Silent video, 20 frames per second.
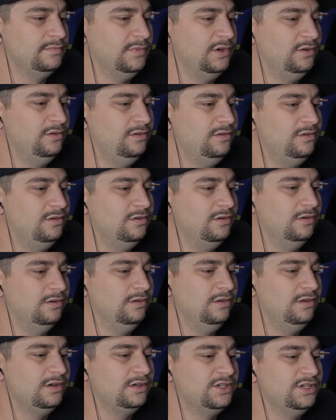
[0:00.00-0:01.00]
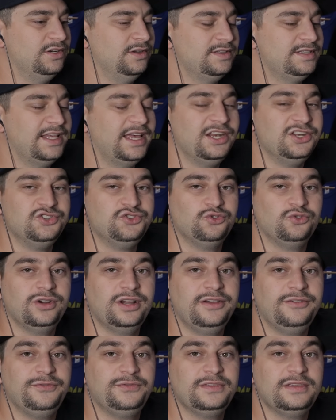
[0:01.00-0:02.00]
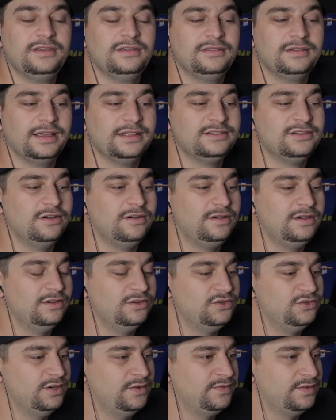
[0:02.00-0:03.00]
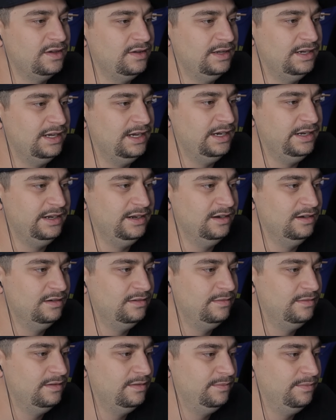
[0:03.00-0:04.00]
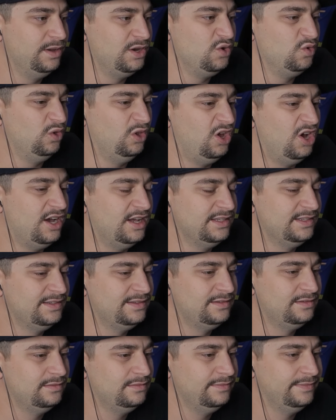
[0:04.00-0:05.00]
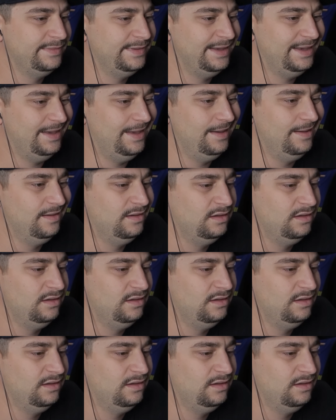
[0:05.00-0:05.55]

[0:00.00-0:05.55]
Oh, look, she knows how to drift. We got Tokyo Drift going on here. But you lost. Heh.